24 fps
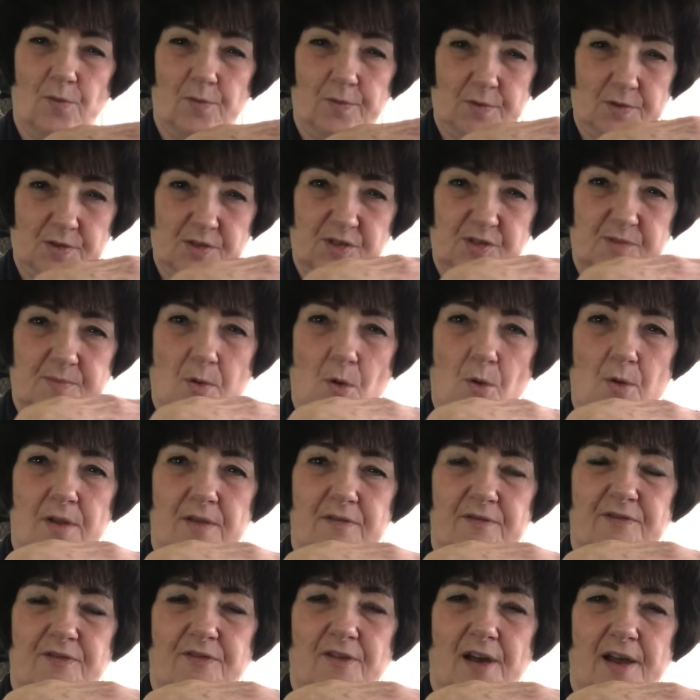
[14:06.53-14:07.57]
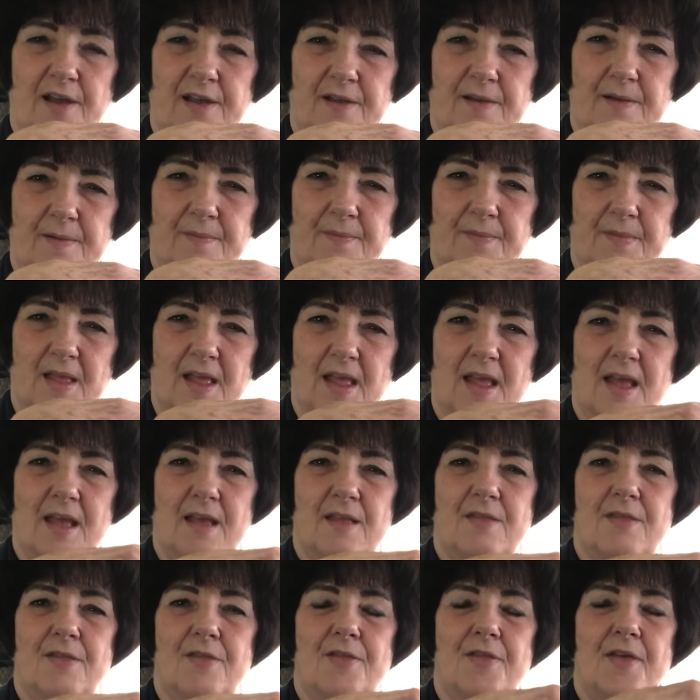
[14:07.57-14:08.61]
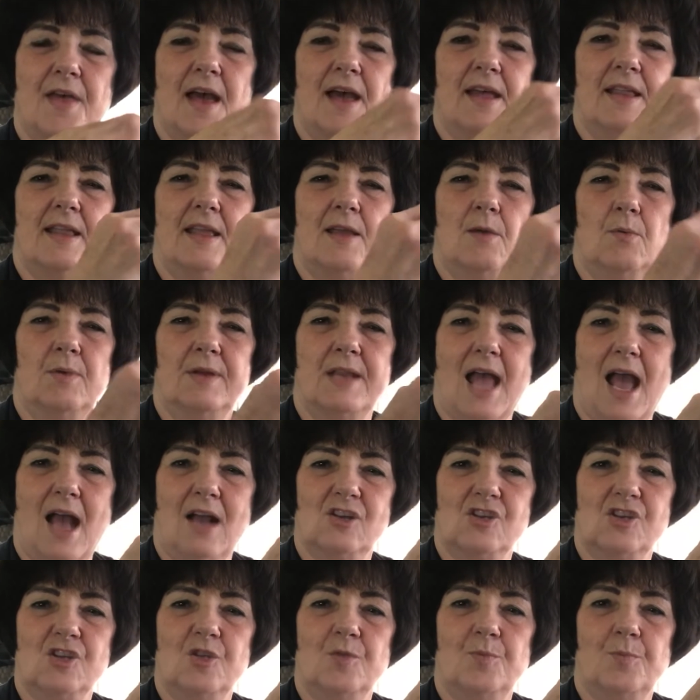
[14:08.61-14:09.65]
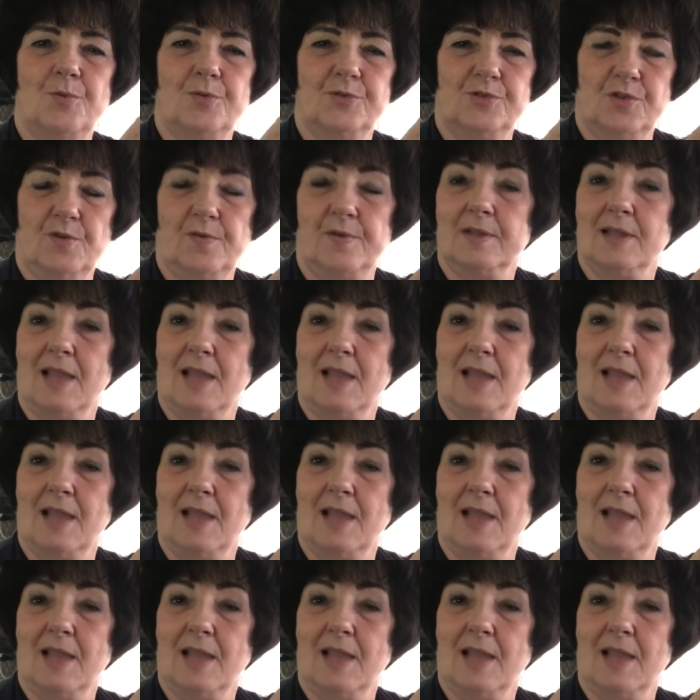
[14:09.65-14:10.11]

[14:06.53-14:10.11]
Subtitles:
smoke and fire, that it would actually preserve it,